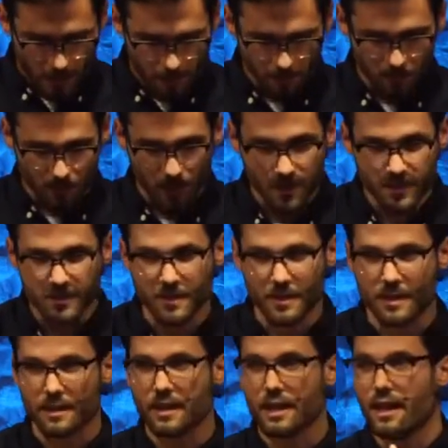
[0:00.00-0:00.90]
But
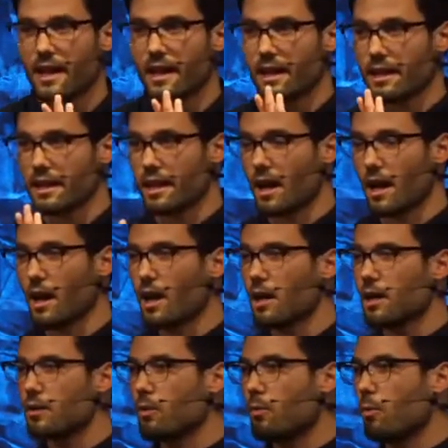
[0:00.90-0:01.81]
listen,
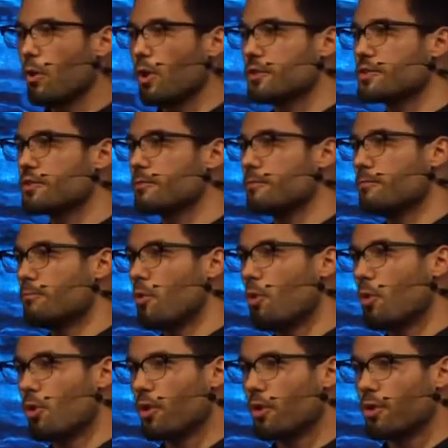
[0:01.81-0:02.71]
God wants
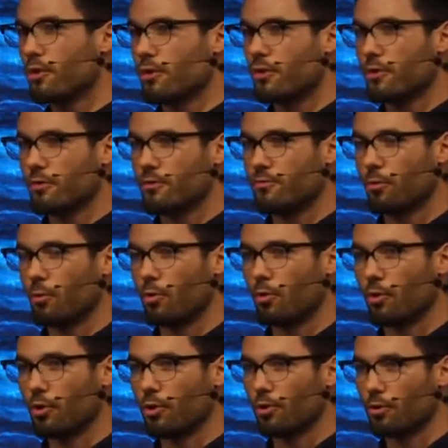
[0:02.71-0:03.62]
more
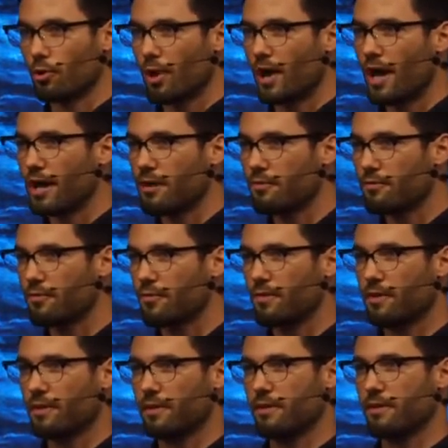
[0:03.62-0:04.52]
for your
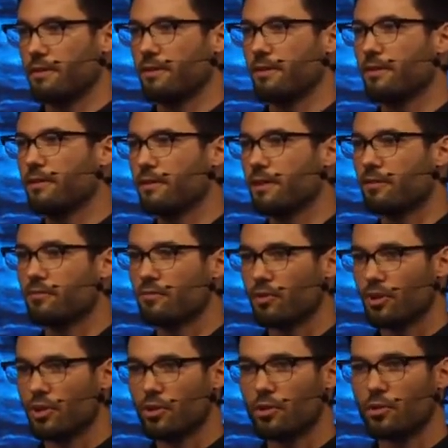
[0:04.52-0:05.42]
life than
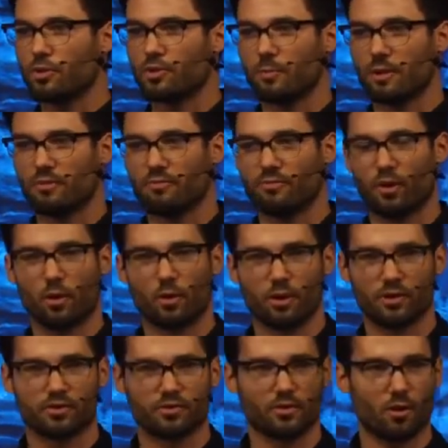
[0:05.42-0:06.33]
for you to be
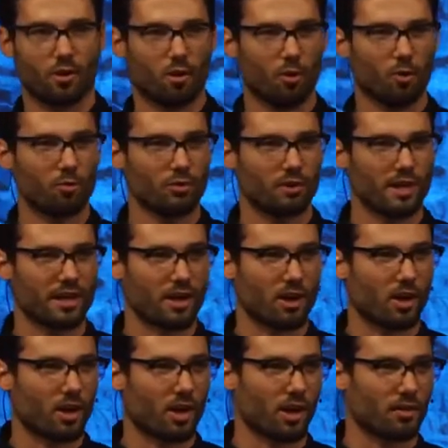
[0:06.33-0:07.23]
focused only
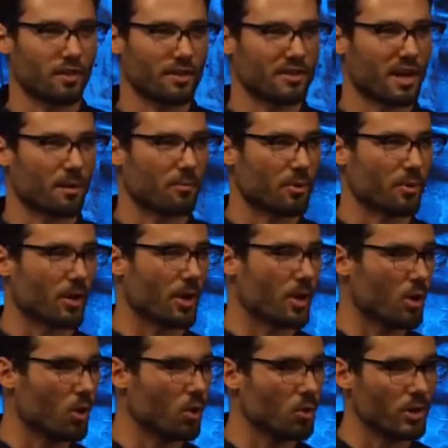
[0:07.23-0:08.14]
on the
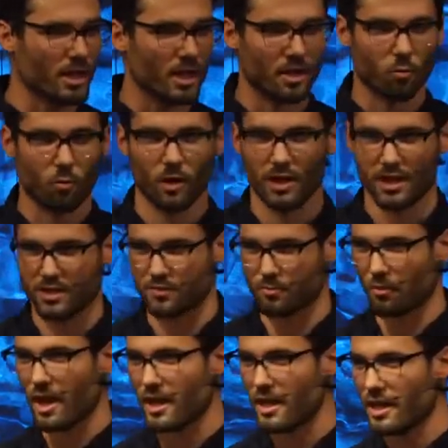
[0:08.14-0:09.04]
temporary, only on what
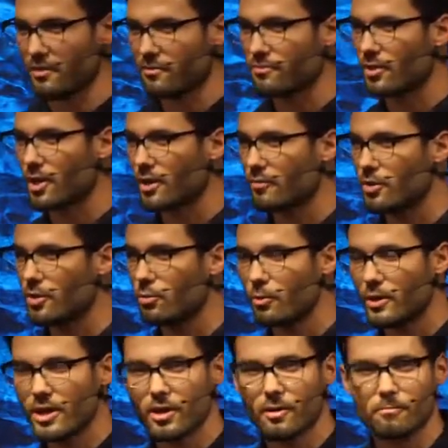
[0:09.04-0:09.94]
is right in front of you.
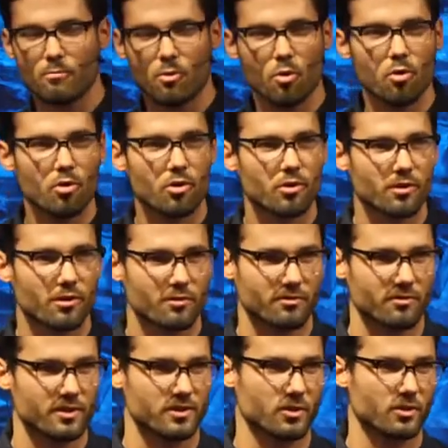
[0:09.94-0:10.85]
We are more than
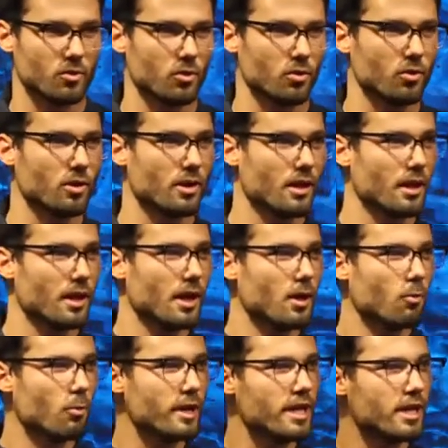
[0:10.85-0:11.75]
physical.
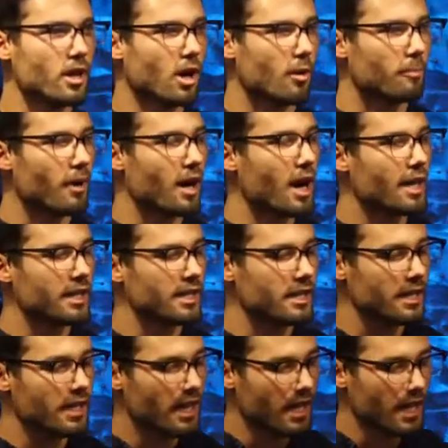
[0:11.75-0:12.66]
We are
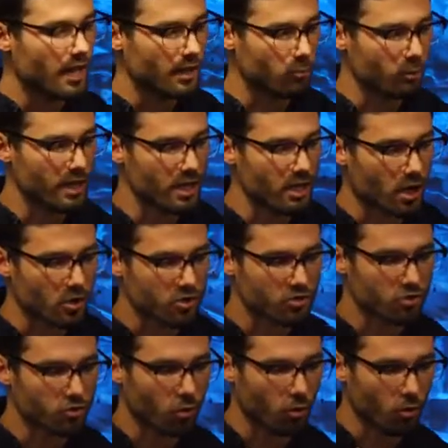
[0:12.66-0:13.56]
body and we are
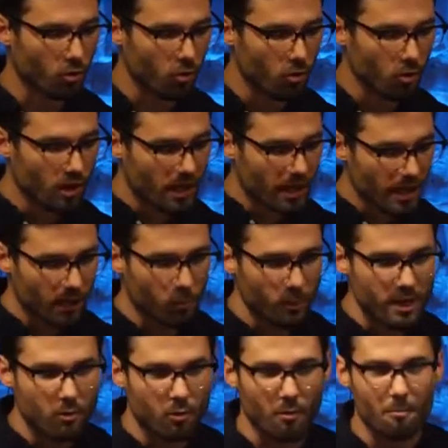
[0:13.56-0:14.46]
soul, and
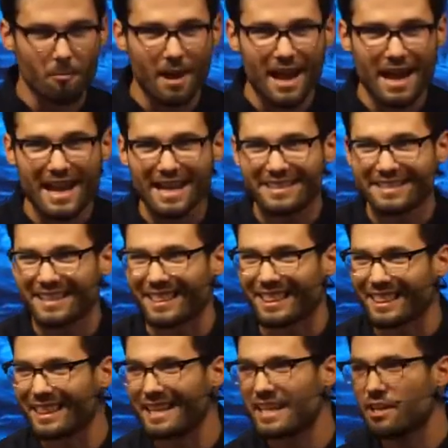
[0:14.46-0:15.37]
we were made
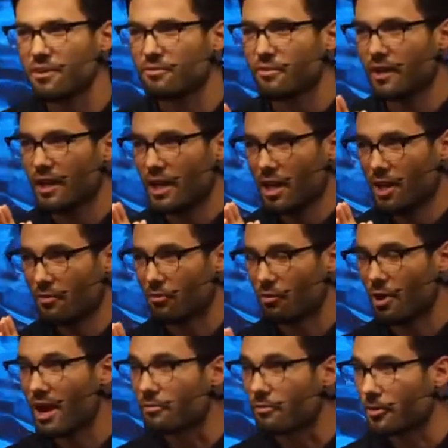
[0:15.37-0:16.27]
to live
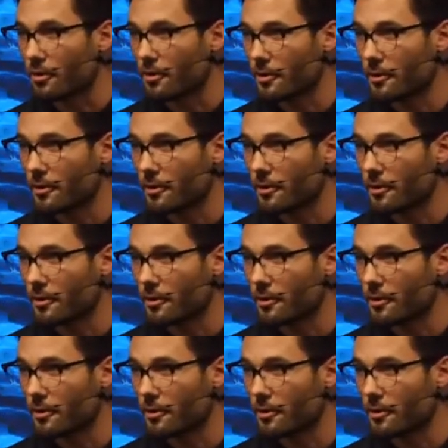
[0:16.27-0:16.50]
forever.